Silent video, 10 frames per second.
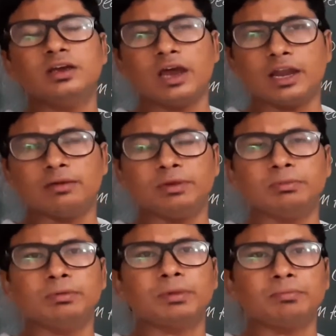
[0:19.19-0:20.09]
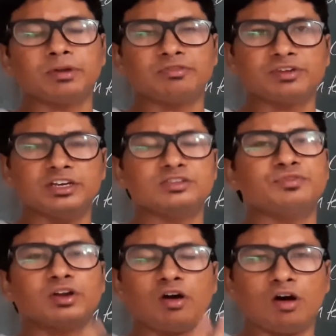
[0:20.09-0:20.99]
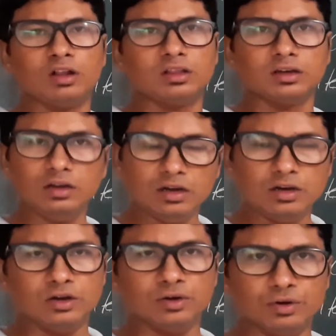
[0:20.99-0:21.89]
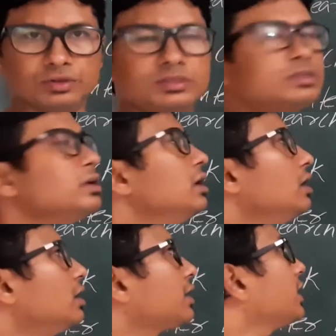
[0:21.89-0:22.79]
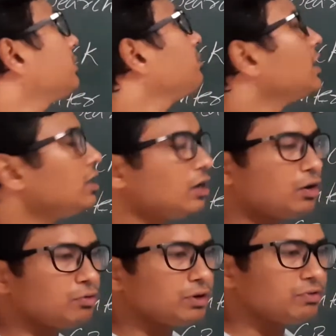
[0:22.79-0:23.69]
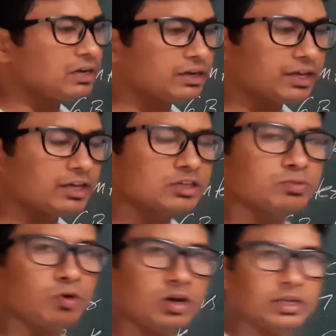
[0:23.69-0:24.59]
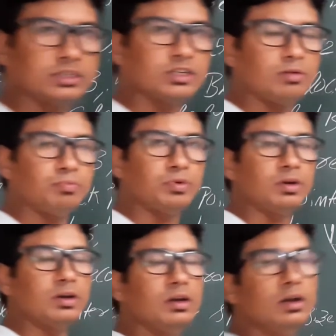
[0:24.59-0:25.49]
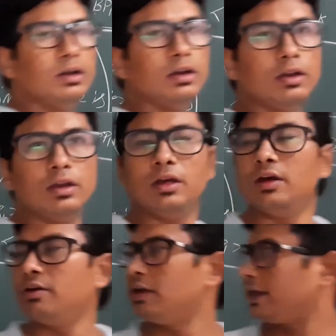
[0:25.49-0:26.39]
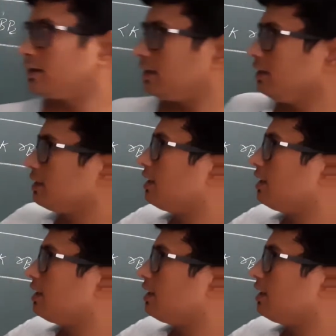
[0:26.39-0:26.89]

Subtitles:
and minimum number of keys for all the nodes. Okay, now we will take a small example. Like in